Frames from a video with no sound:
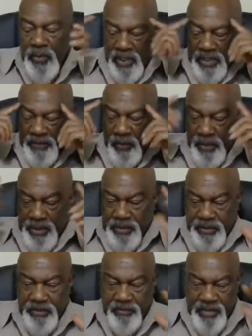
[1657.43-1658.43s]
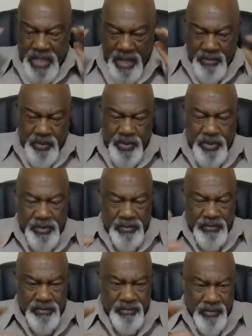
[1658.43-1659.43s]
as far as be able to
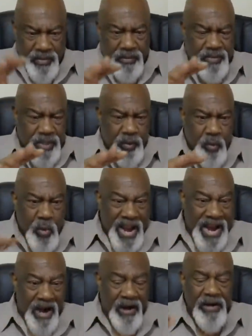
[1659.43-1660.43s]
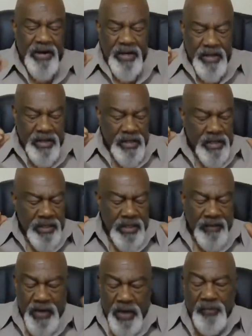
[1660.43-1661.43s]
be aware
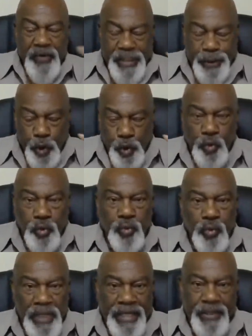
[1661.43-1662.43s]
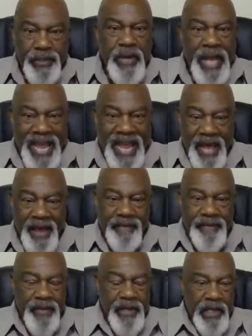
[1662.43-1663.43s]
of every tool that you
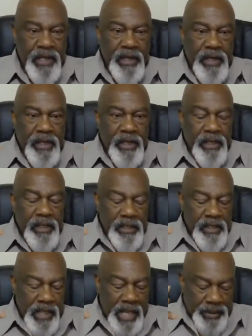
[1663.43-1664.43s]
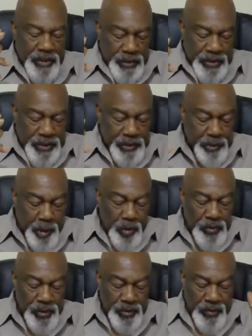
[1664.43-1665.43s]
have at your
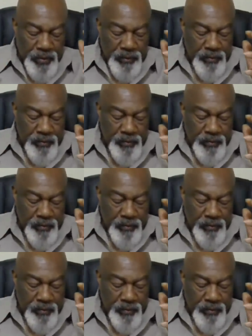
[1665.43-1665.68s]
disposal